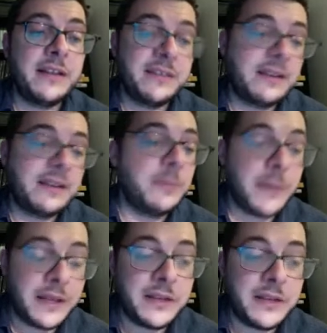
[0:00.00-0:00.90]
saves
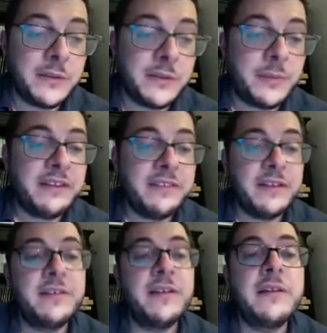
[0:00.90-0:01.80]
money to the
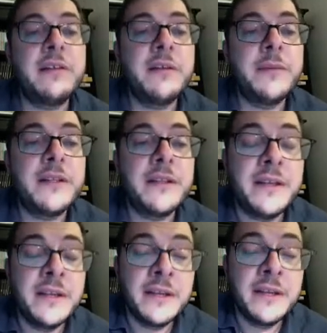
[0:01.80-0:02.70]
patients
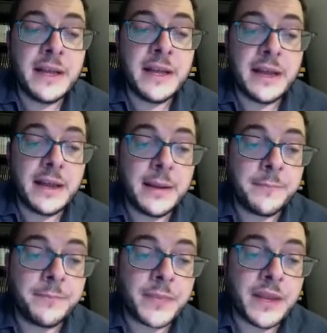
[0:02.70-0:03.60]
ultimately.
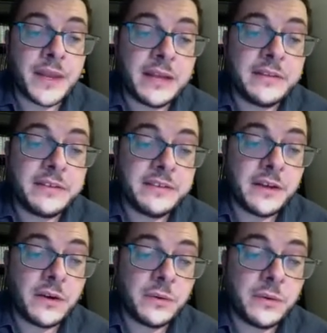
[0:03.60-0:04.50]
Um, and so,